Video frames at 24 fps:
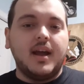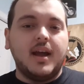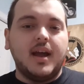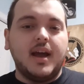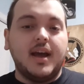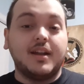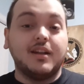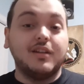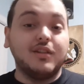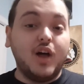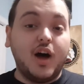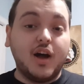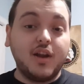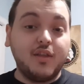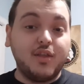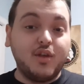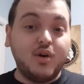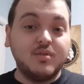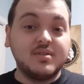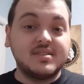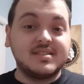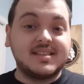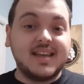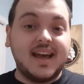and a lot of
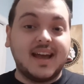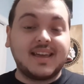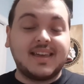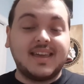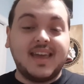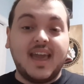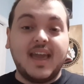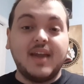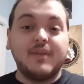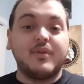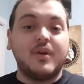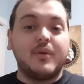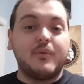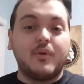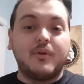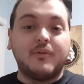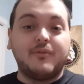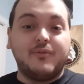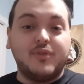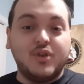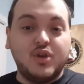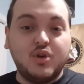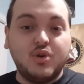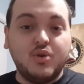those that gave a
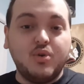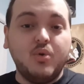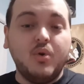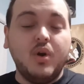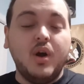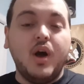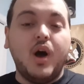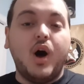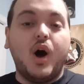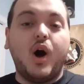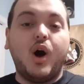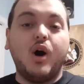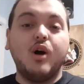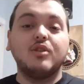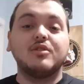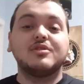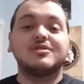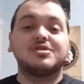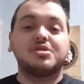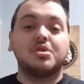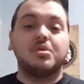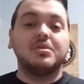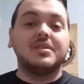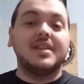review
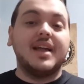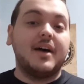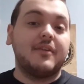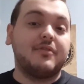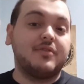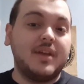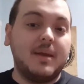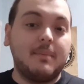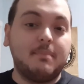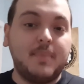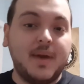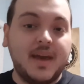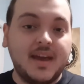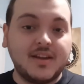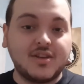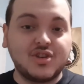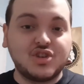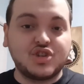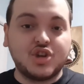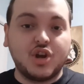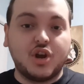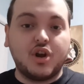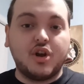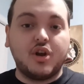also left a
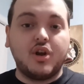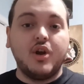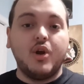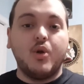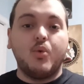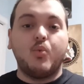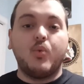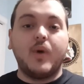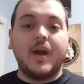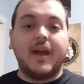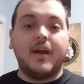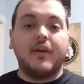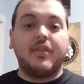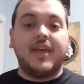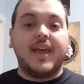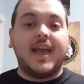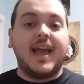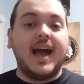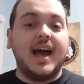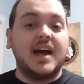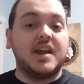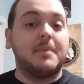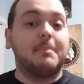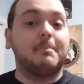picture where they
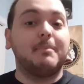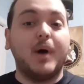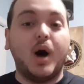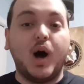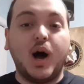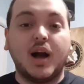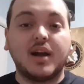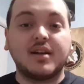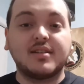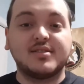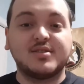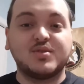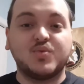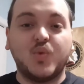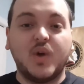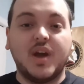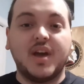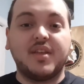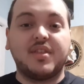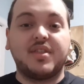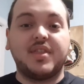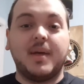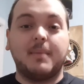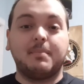had a box
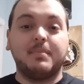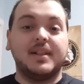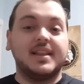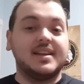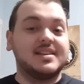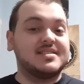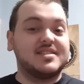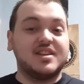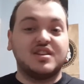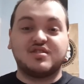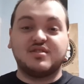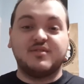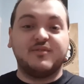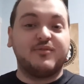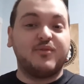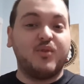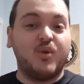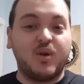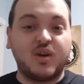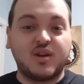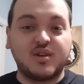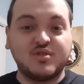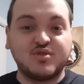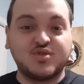with a PlayStation
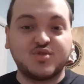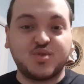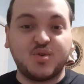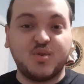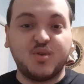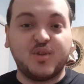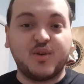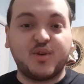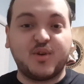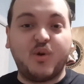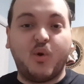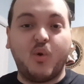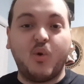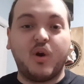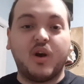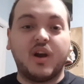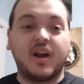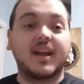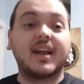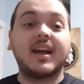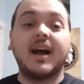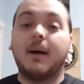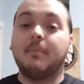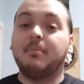4 controller or
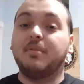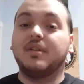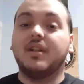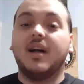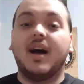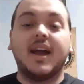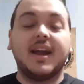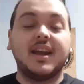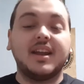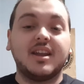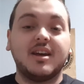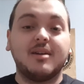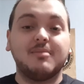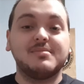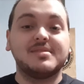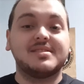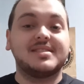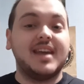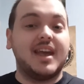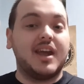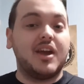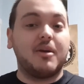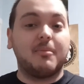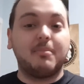a couple
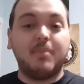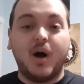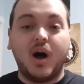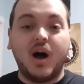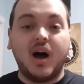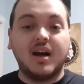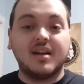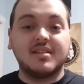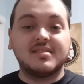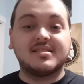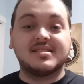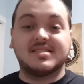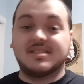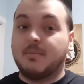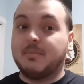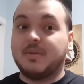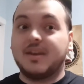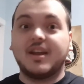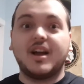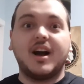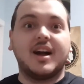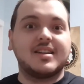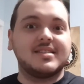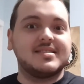items, AirPods,
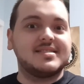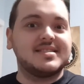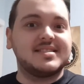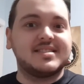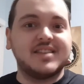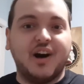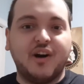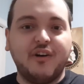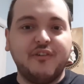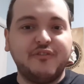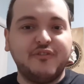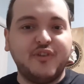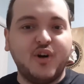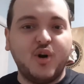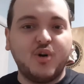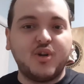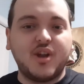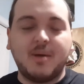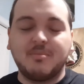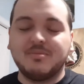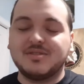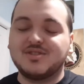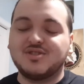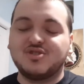somebody got a cell phone.
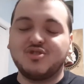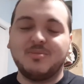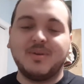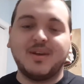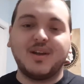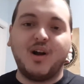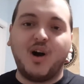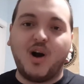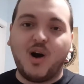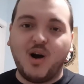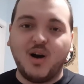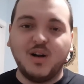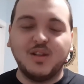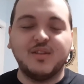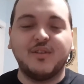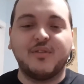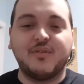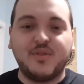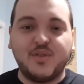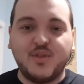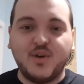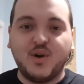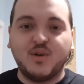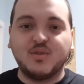I'm assuming all
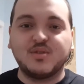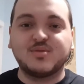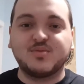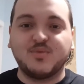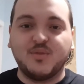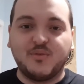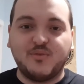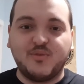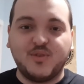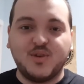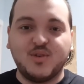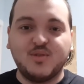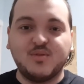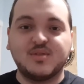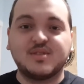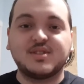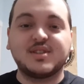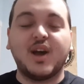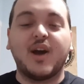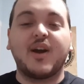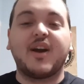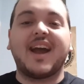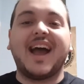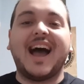of those reviews
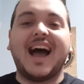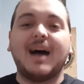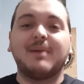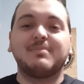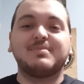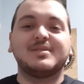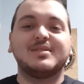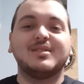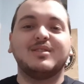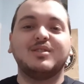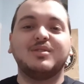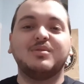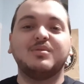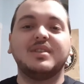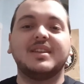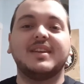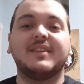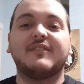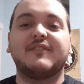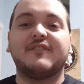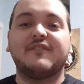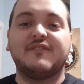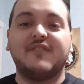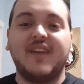are absolutely
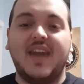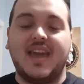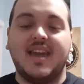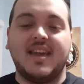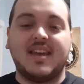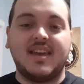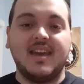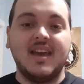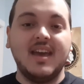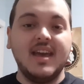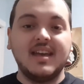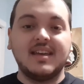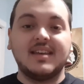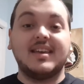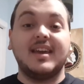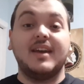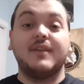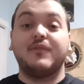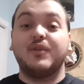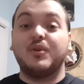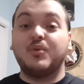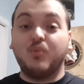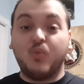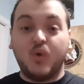fake,
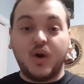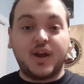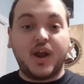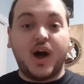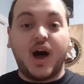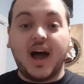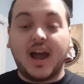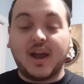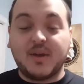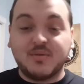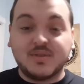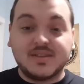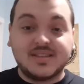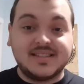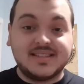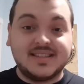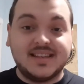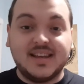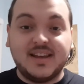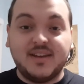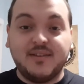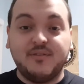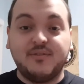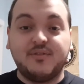given what I
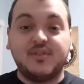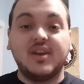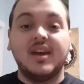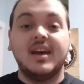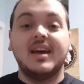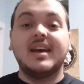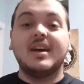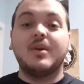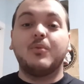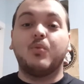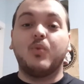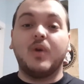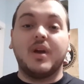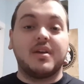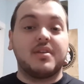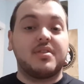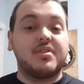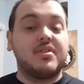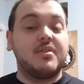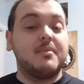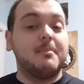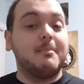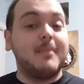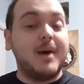received
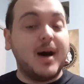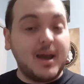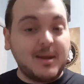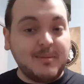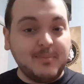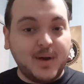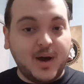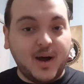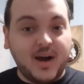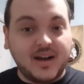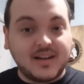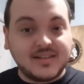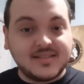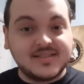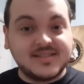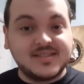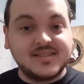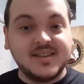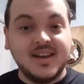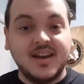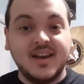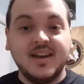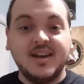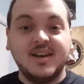with my
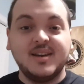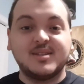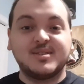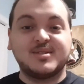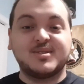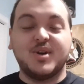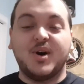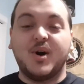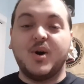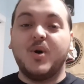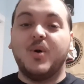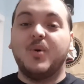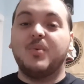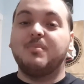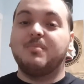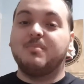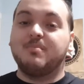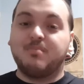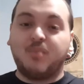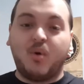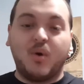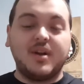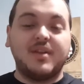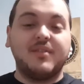box. So,
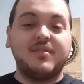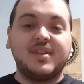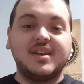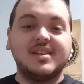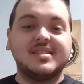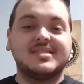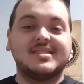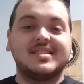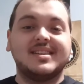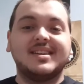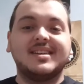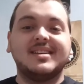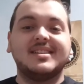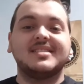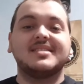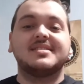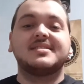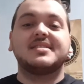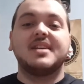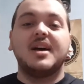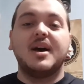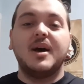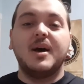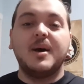point of this
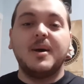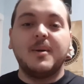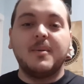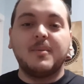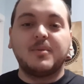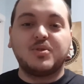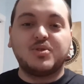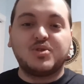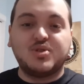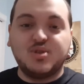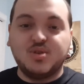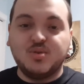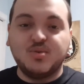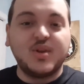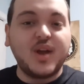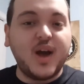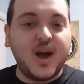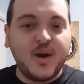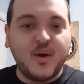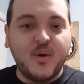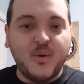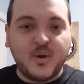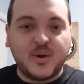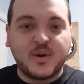is do
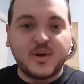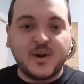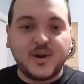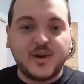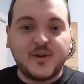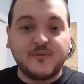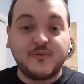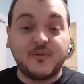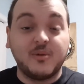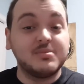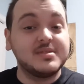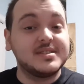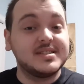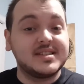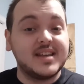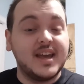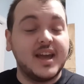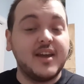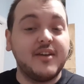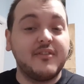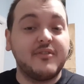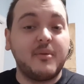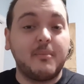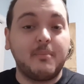not order from
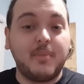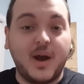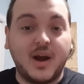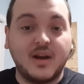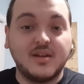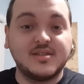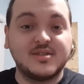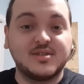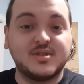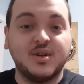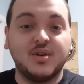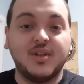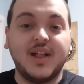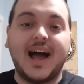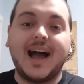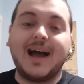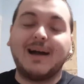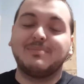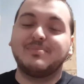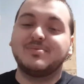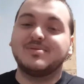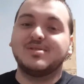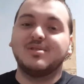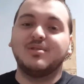Save Parcel.
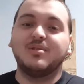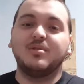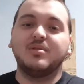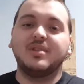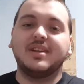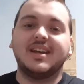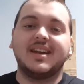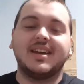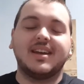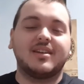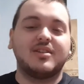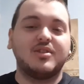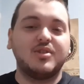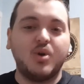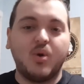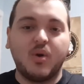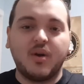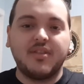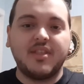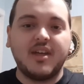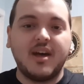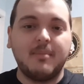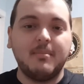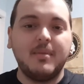Absolutely
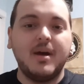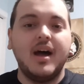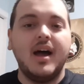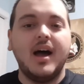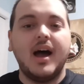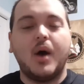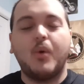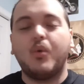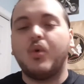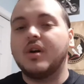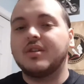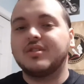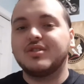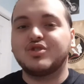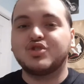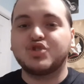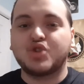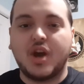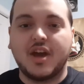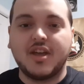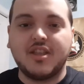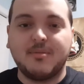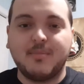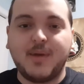ignore them. I wanted to
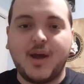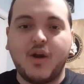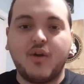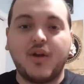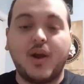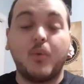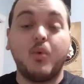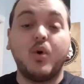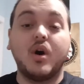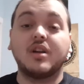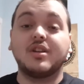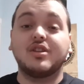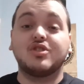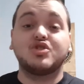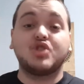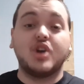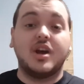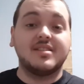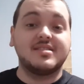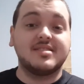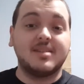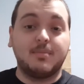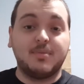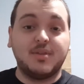try them out. I wanted to
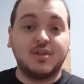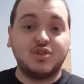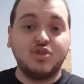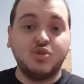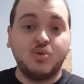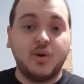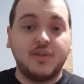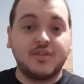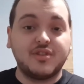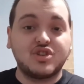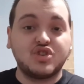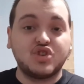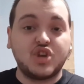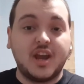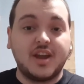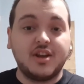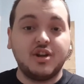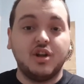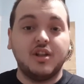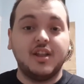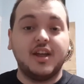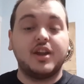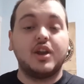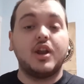try something new on the
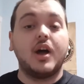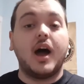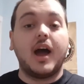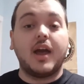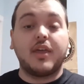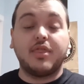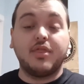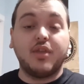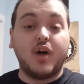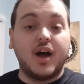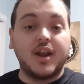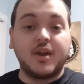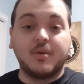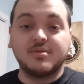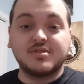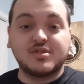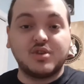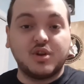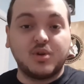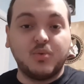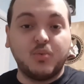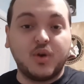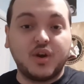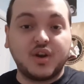channel, and I thought it was
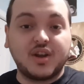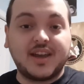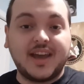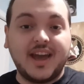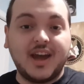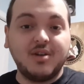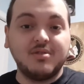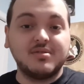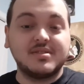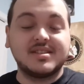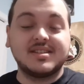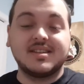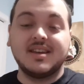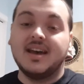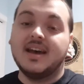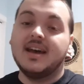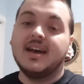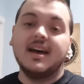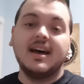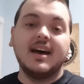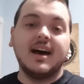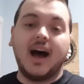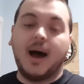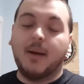going to work out.
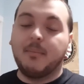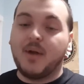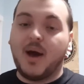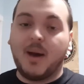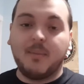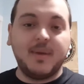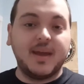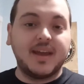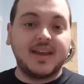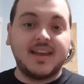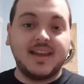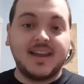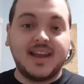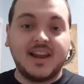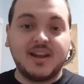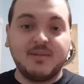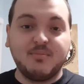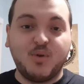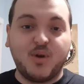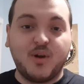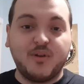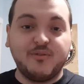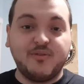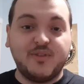I'm not making any
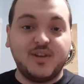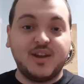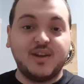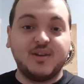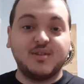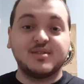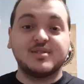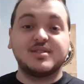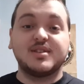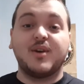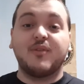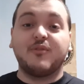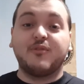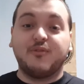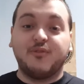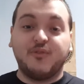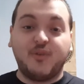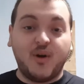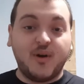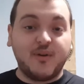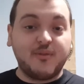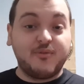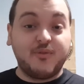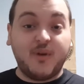more videos
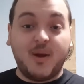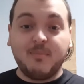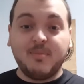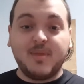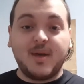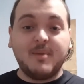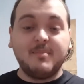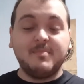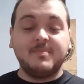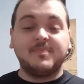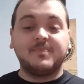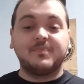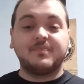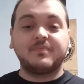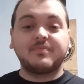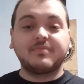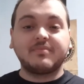for, from them.